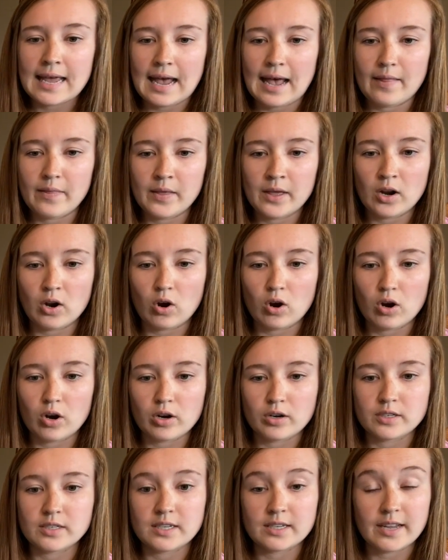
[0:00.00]
and then
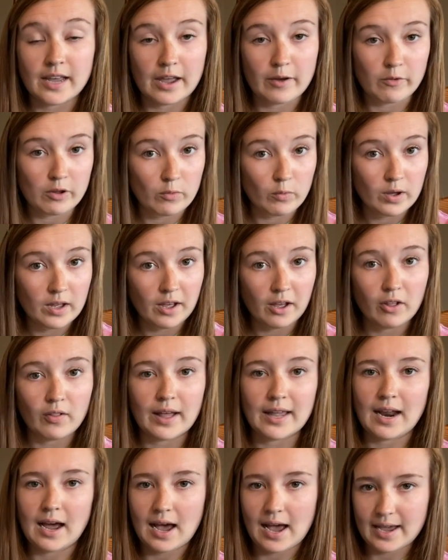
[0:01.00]
our today we will
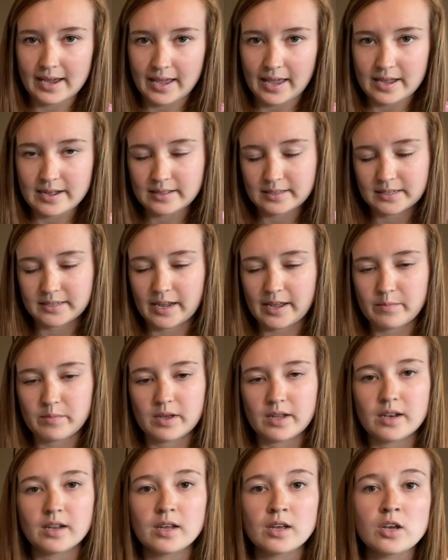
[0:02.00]
and I can
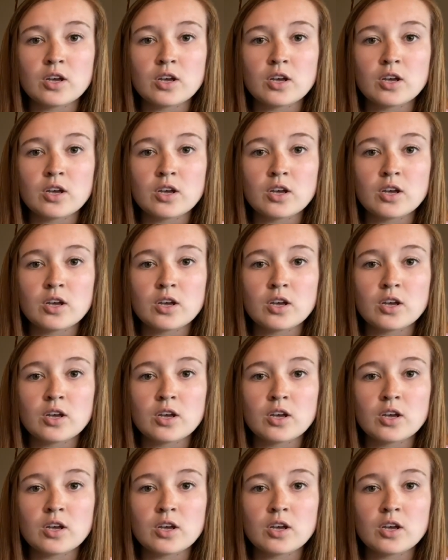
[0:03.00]
statement.